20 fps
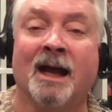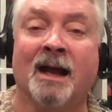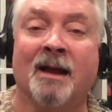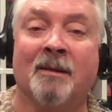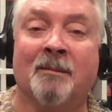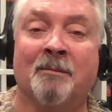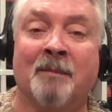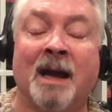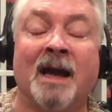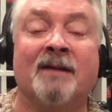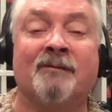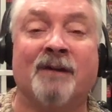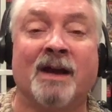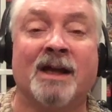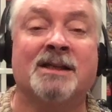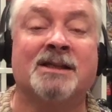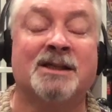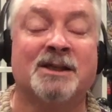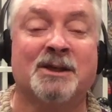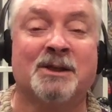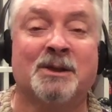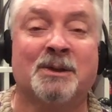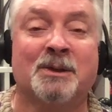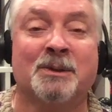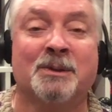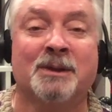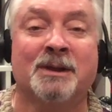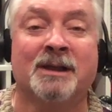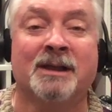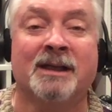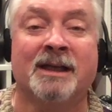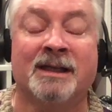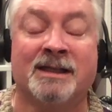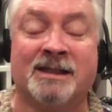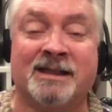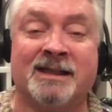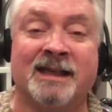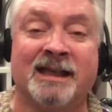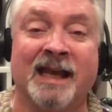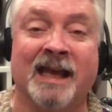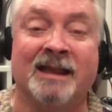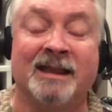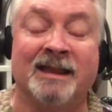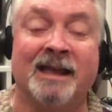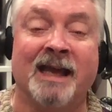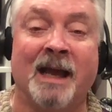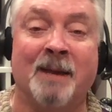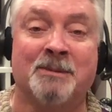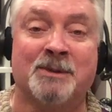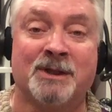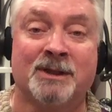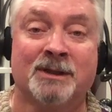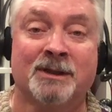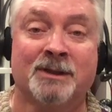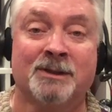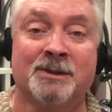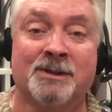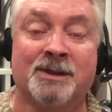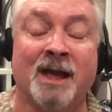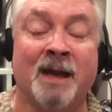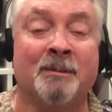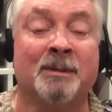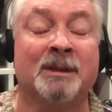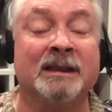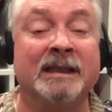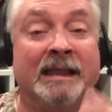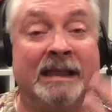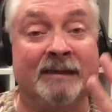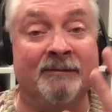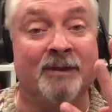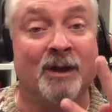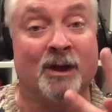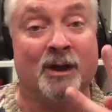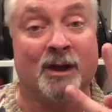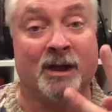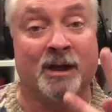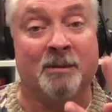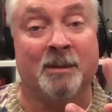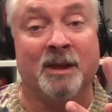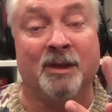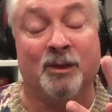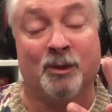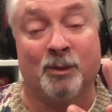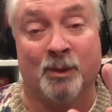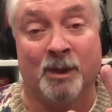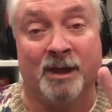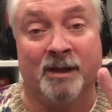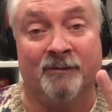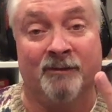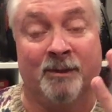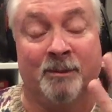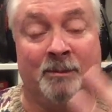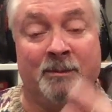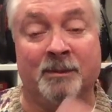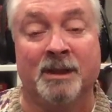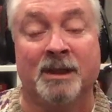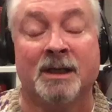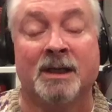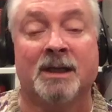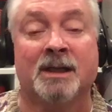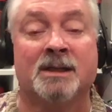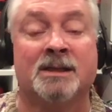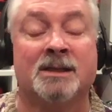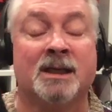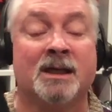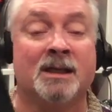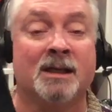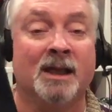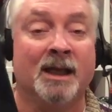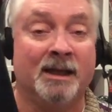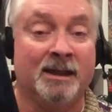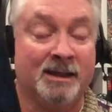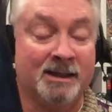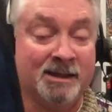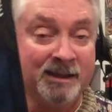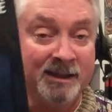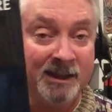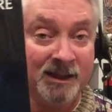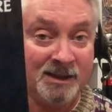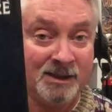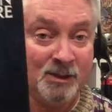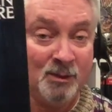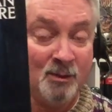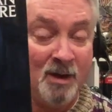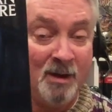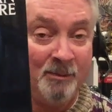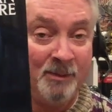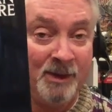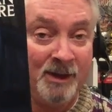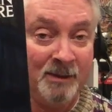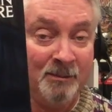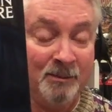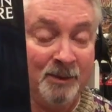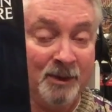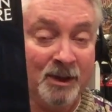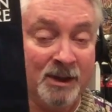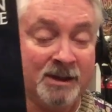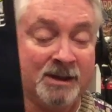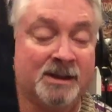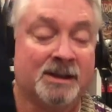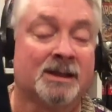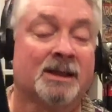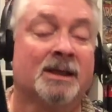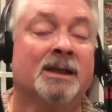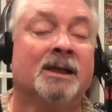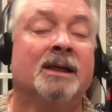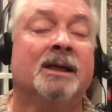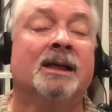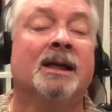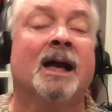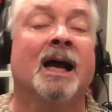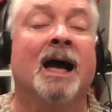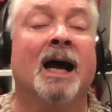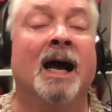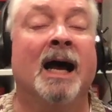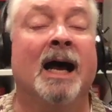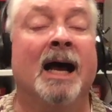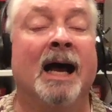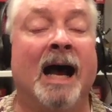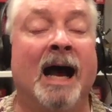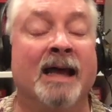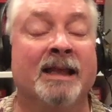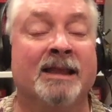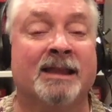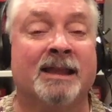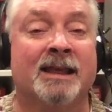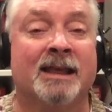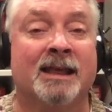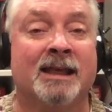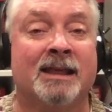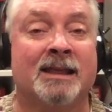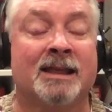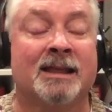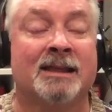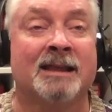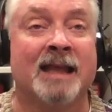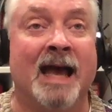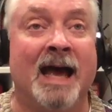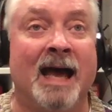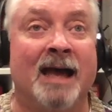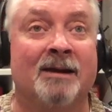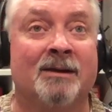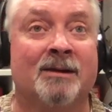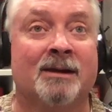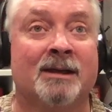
my advice to you is to get the Absolutes. I believe there are going to be 3 of them to collect the 6 Swamp Thing books. I think that